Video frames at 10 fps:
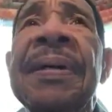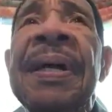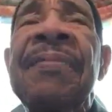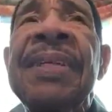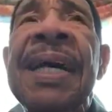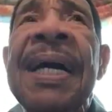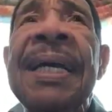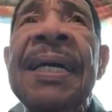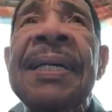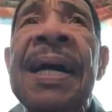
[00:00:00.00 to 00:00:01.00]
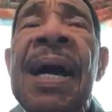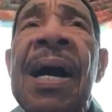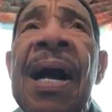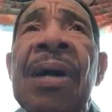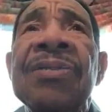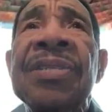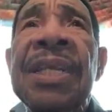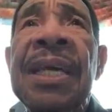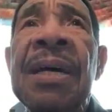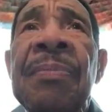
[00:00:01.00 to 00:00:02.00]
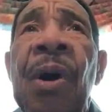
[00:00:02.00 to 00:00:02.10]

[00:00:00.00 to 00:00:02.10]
Every now and then I'll see them,